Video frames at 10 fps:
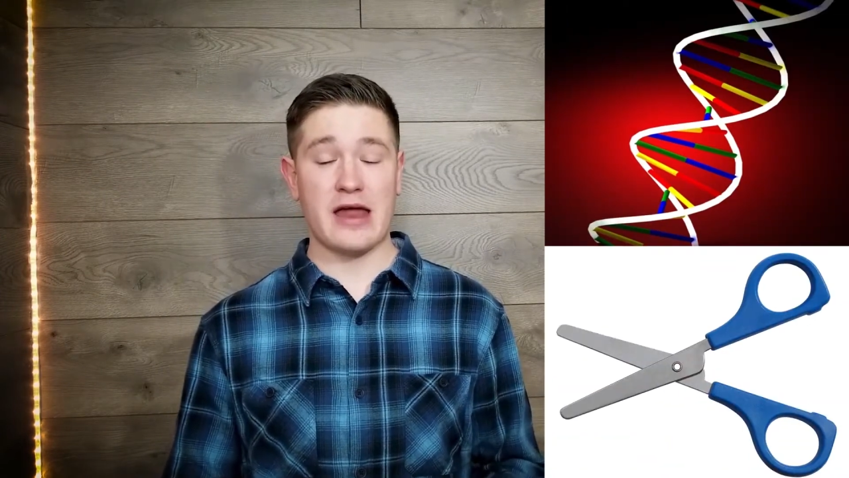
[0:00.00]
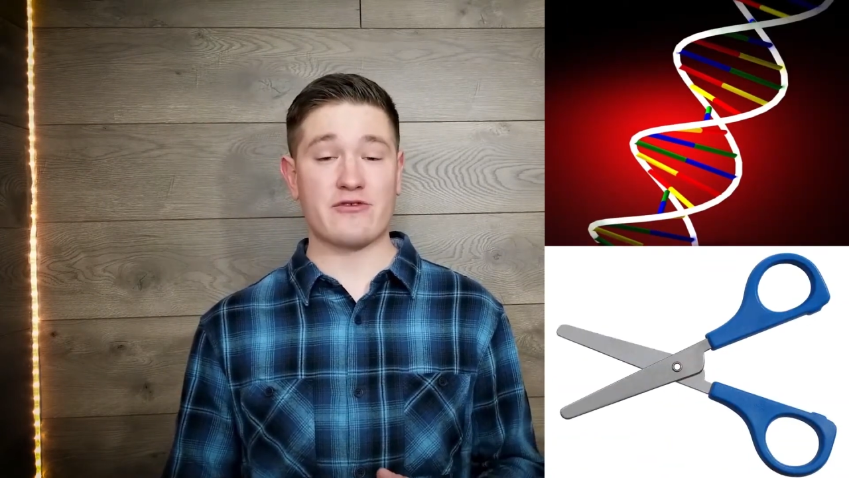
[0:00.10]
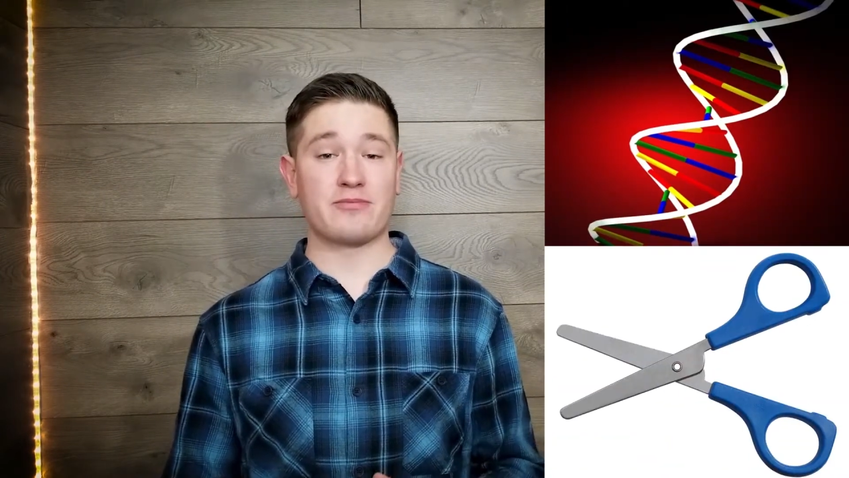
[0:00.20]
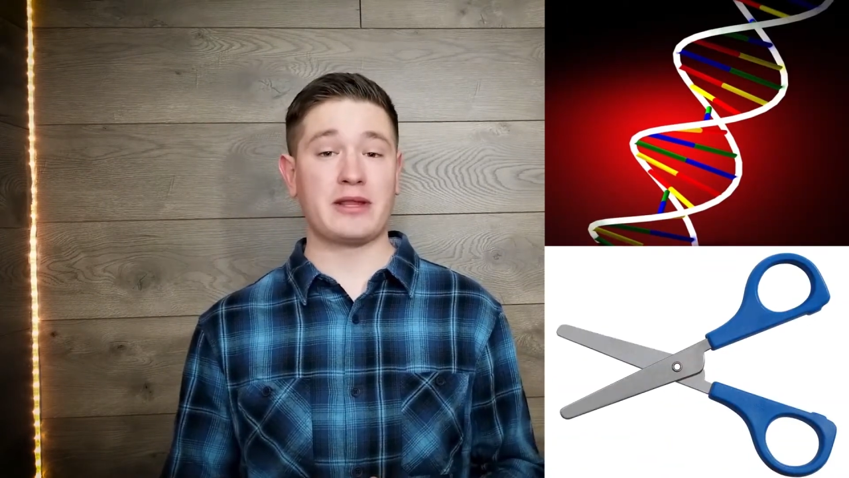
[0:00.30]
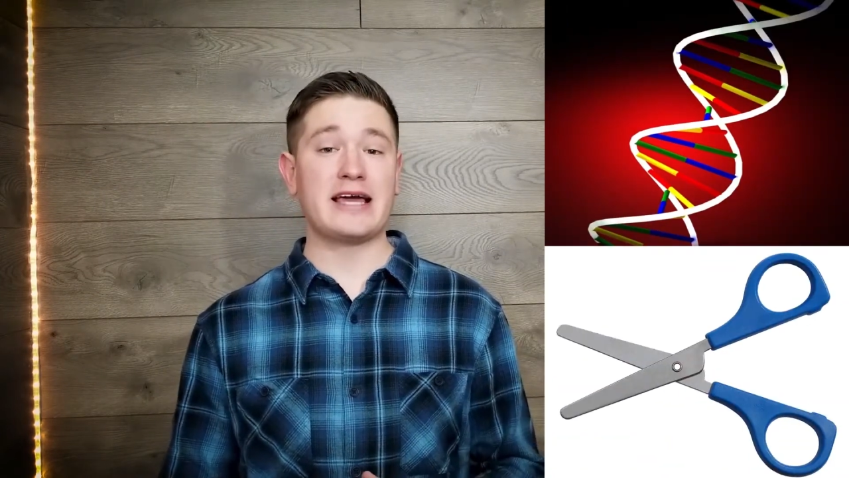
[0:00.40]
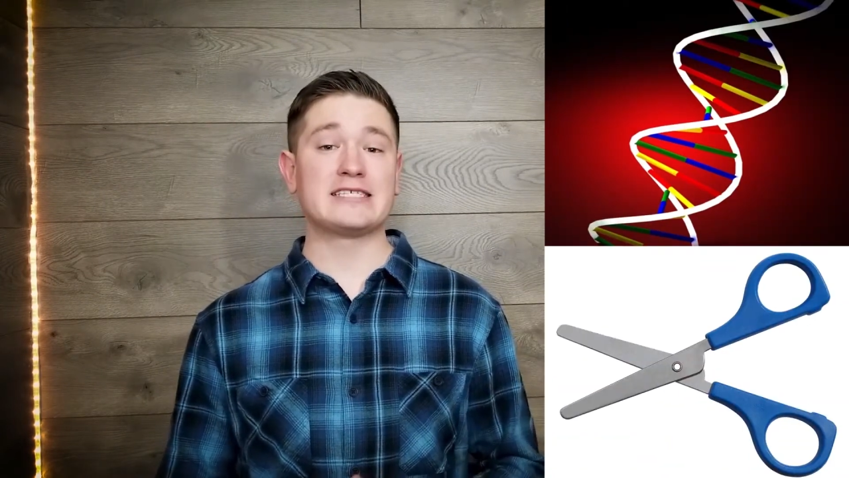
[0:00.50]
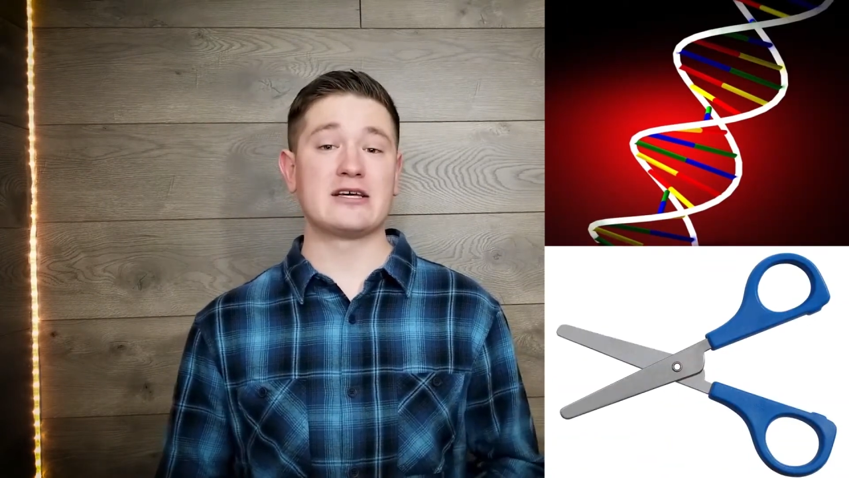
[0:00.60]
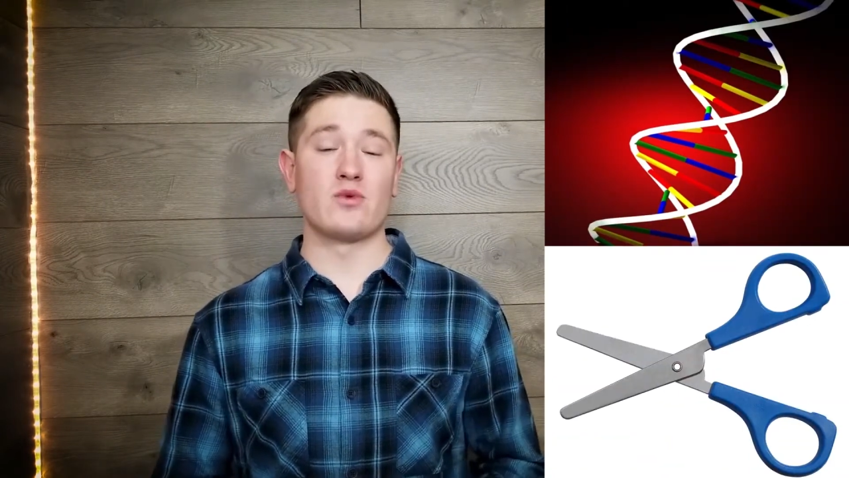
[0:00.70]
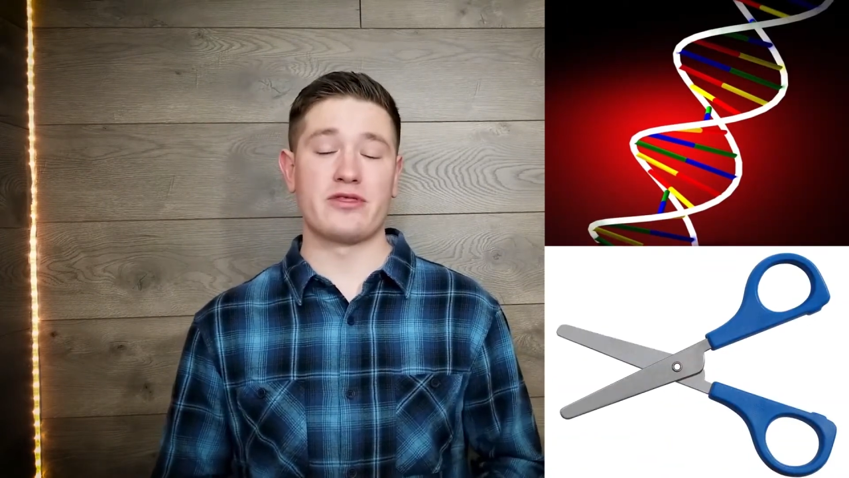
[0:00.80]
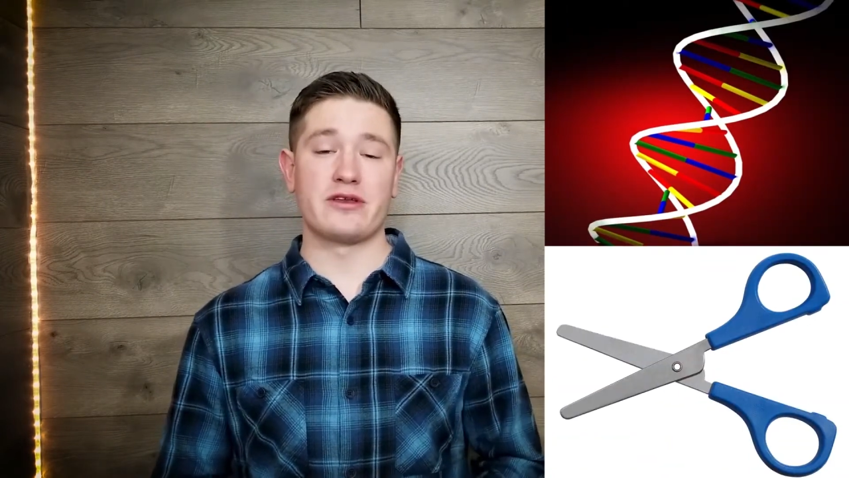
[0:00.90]
and replace
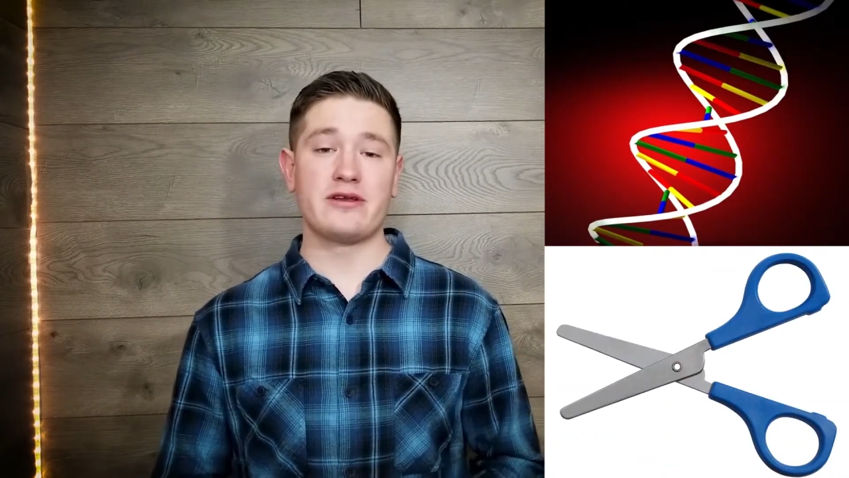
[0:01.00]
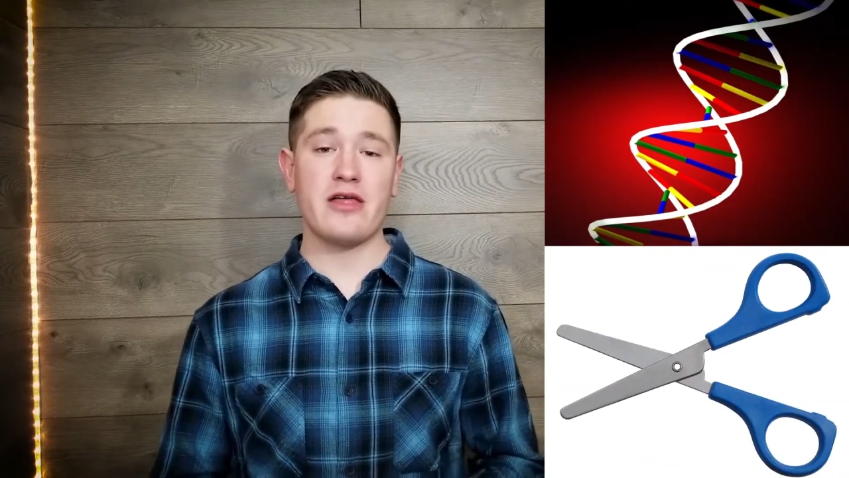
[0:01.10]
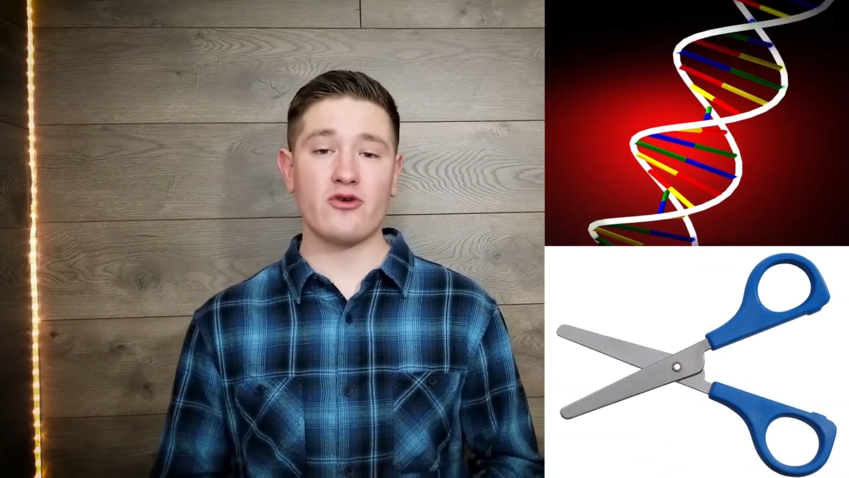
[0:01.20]
it with another